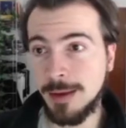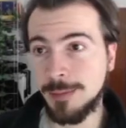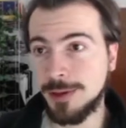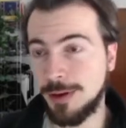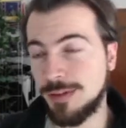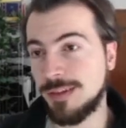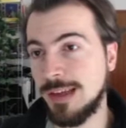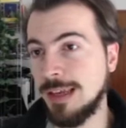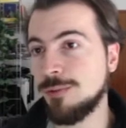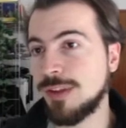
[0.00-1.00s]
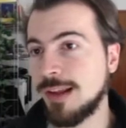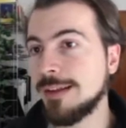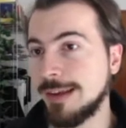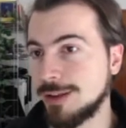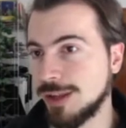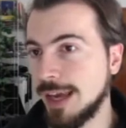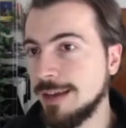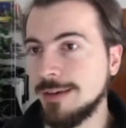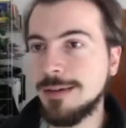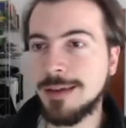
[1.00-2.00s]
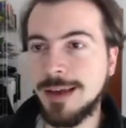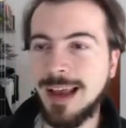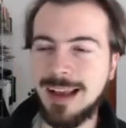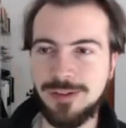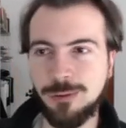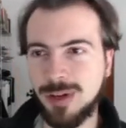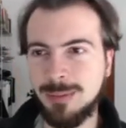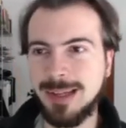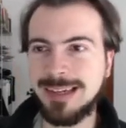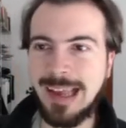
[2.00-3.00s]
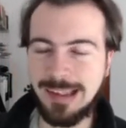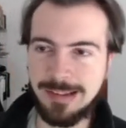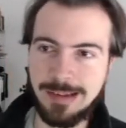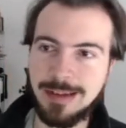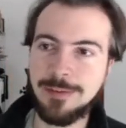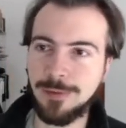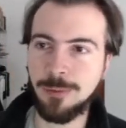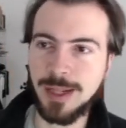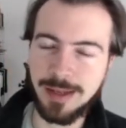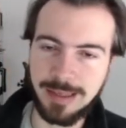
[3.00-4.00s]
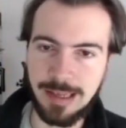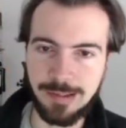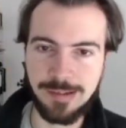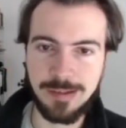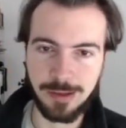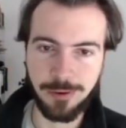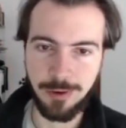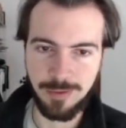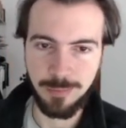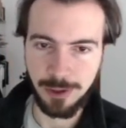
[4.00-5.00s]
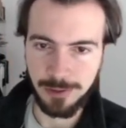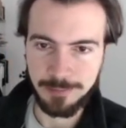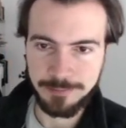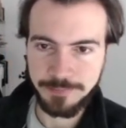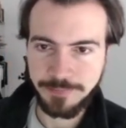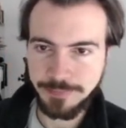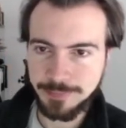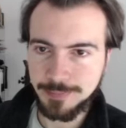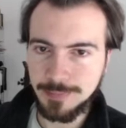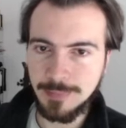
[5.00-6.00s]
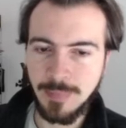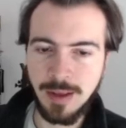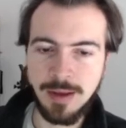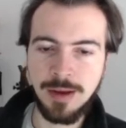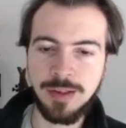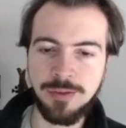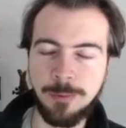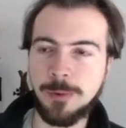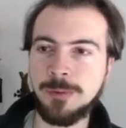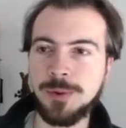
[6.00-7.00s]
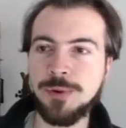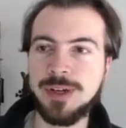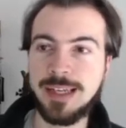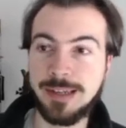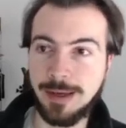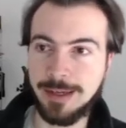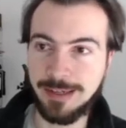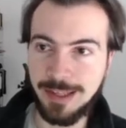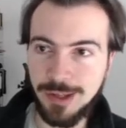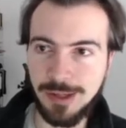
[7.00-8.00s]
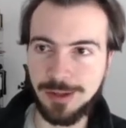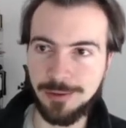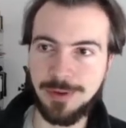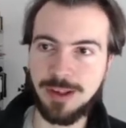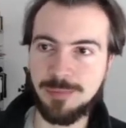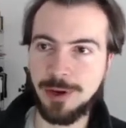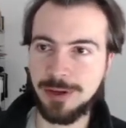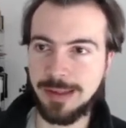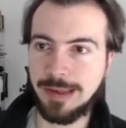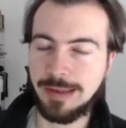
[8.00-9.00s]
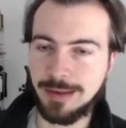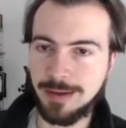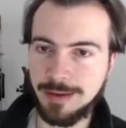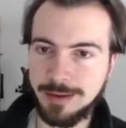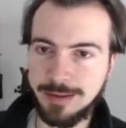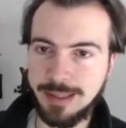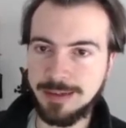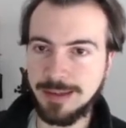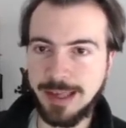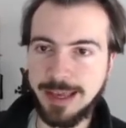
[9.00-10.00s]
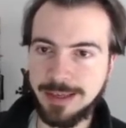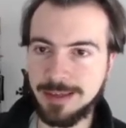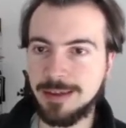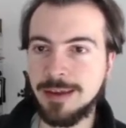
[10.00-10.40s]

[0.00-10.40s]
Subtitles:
because the resulting chain has already been tested, if you will, against the coarse model. So what we do in addition to exploiting the decaying